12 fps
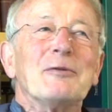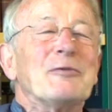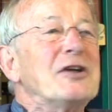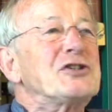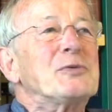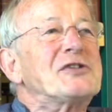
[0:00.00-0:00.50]

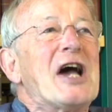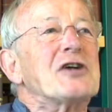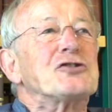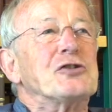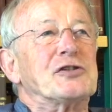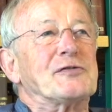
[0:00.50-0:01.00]
When she was
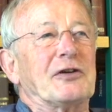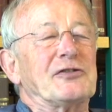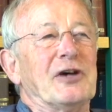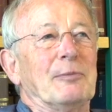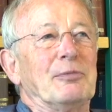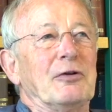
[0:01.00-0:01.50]
anxious, for
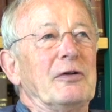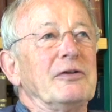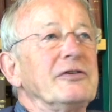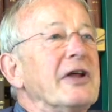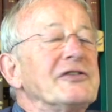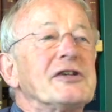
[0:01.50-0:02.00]
example,
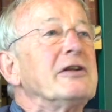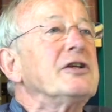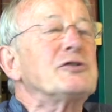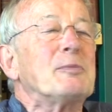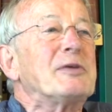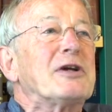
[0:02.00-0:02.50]
then suddenly
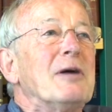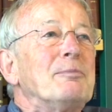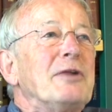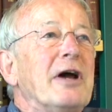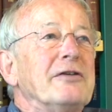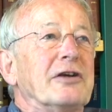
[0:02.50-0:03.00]
she'd become
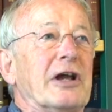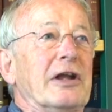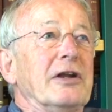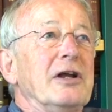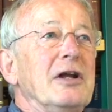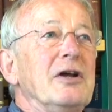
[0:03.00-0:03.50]
blind
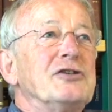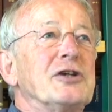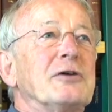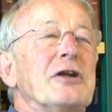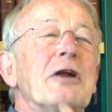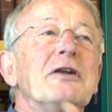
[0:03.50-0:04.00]
again.
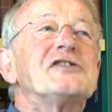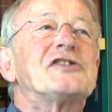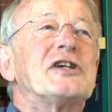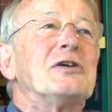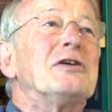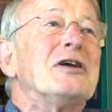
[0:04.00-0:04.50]
She could only
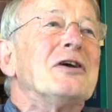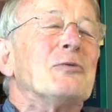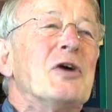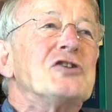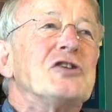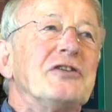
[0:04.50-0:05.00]
see
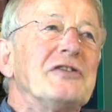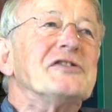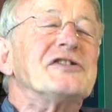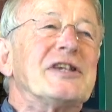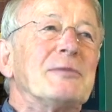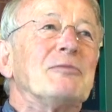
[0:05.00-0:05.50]
when she
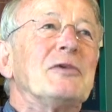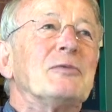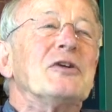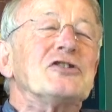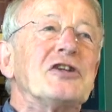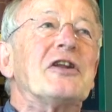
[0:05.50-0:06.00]

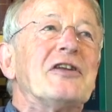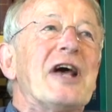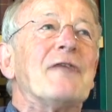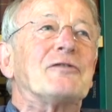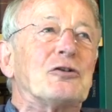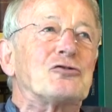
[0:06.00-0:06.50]
didn't
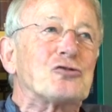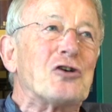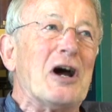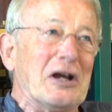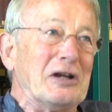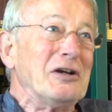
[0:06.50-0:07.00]
have to
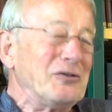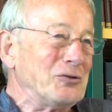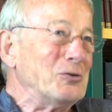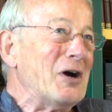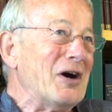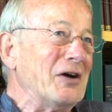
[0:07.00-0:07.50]
try
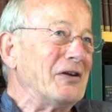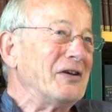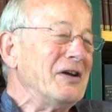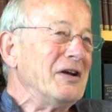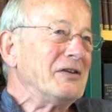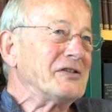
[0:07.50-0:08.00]
too hard
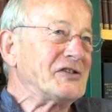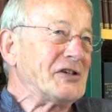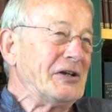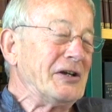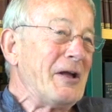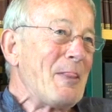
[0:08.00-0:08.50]
to
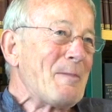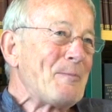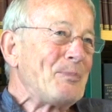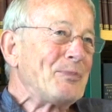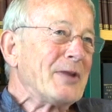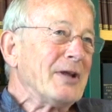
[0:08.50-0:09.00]
see.
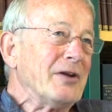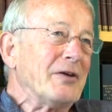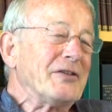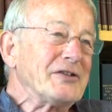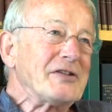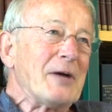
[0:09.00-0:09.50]

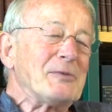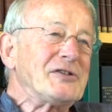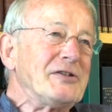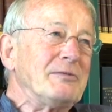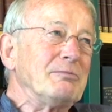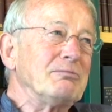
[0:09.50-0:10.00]
Now, that
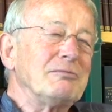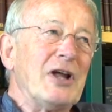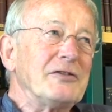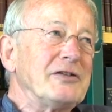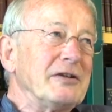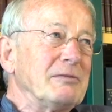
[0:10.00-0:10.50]
was in
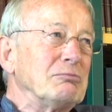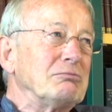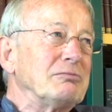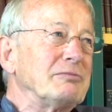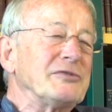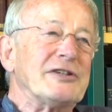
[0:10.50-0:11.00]

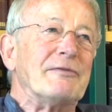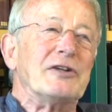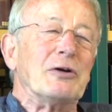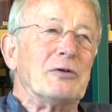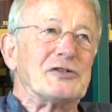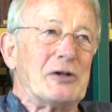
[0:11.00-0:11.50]

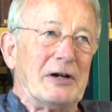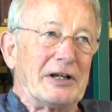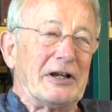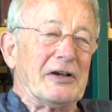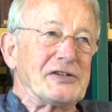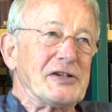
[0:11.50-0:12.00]
1970 or so, I
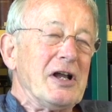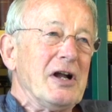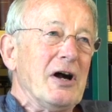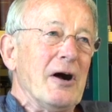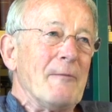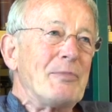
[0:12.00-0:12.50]
guess.
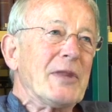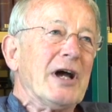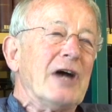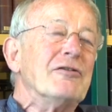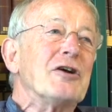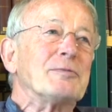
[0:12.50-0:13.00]

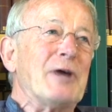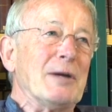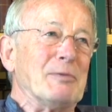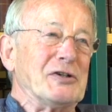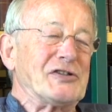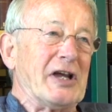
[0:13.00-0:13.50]
I wrote a
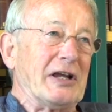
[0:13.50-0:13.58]
paper